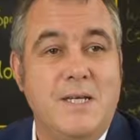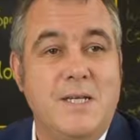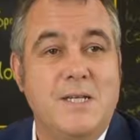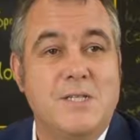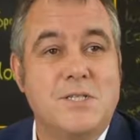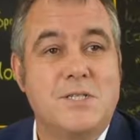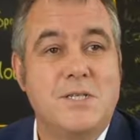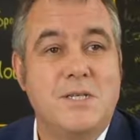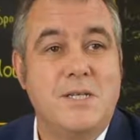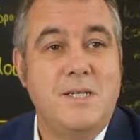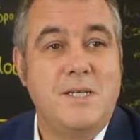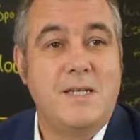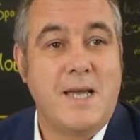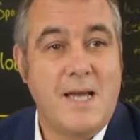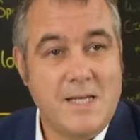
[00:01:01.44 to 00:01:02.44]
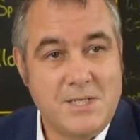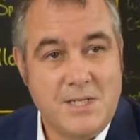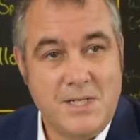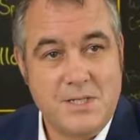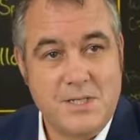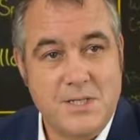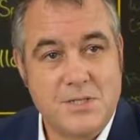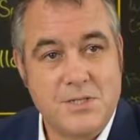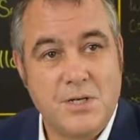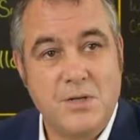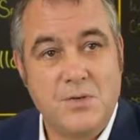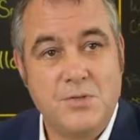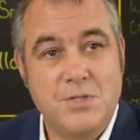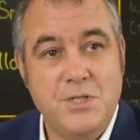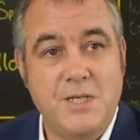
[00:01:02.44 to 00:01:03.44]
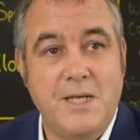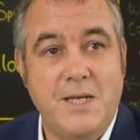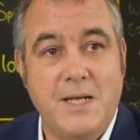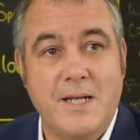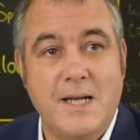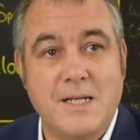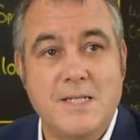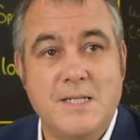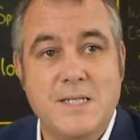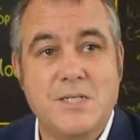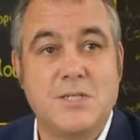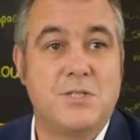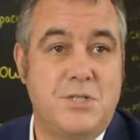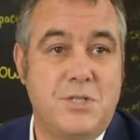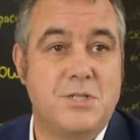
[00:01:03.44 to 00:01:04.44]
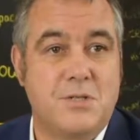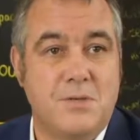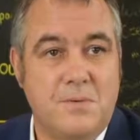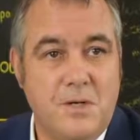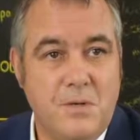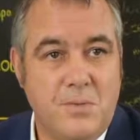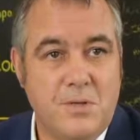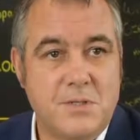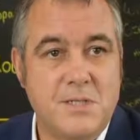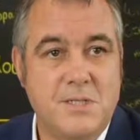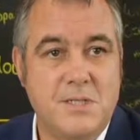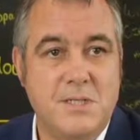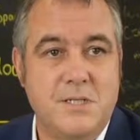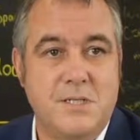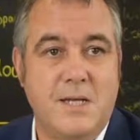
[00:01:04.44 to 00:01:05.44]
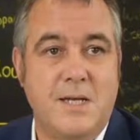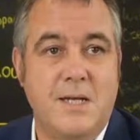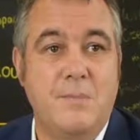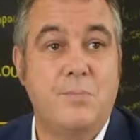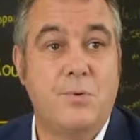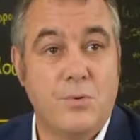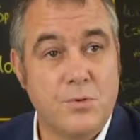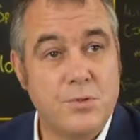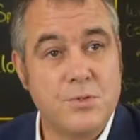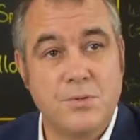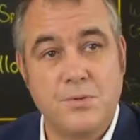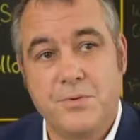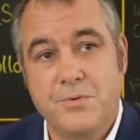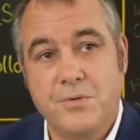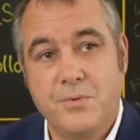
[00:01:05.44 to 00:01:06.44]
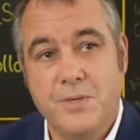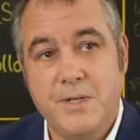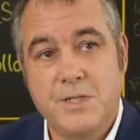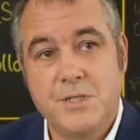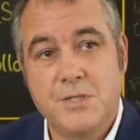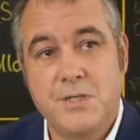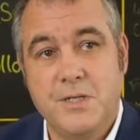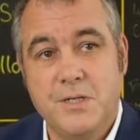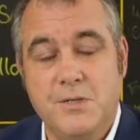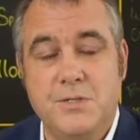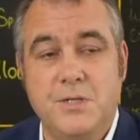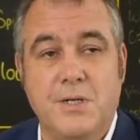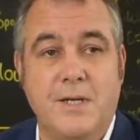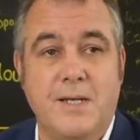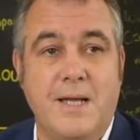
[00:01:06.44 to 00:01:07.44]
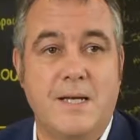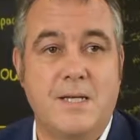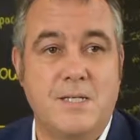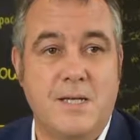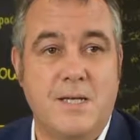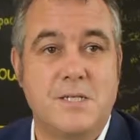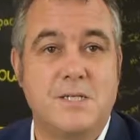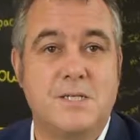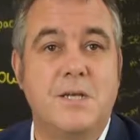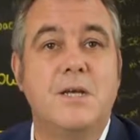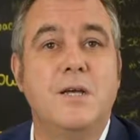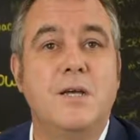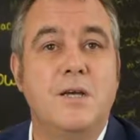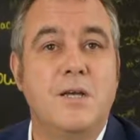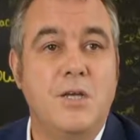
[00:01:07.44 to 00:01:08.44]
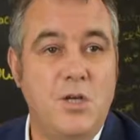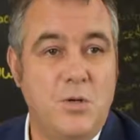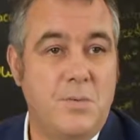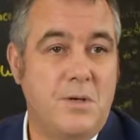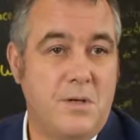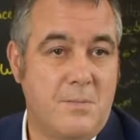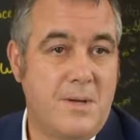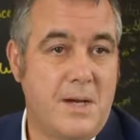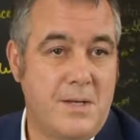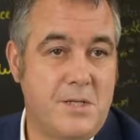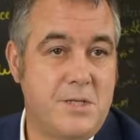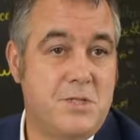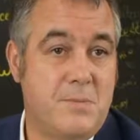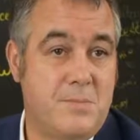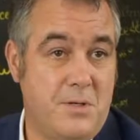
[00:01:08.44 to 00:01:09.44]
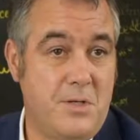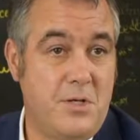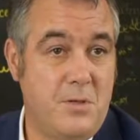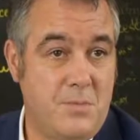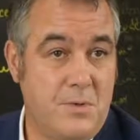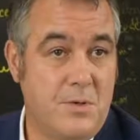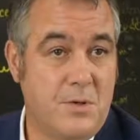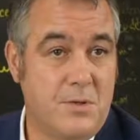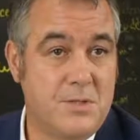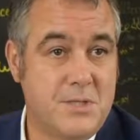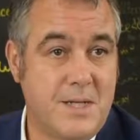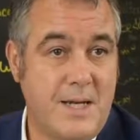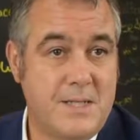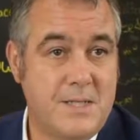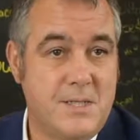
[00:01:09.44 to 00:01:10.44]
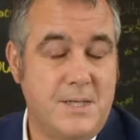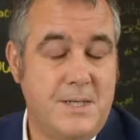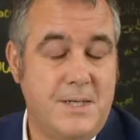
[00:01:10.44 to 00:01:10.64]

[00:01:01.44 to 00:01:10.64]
is the care center. So Genie Connect isn't just a robot, it is a portal through which the user can access human companionship and human contact.